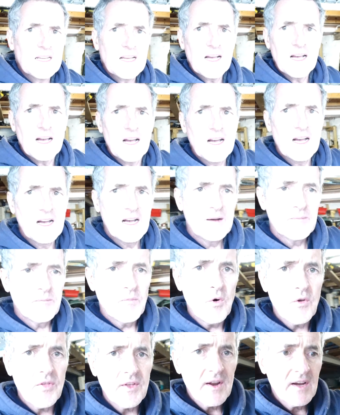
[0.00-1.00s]

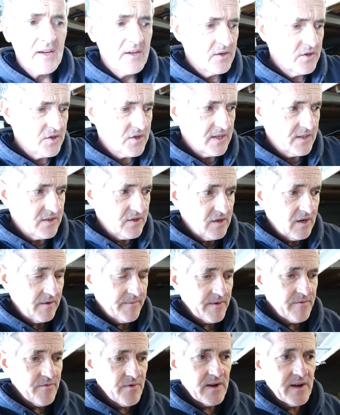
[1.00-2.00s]
more than I usually do. I've
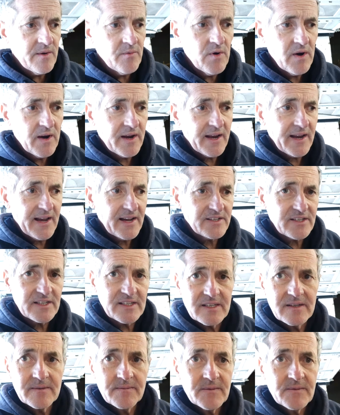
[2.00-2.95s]
been really working at it.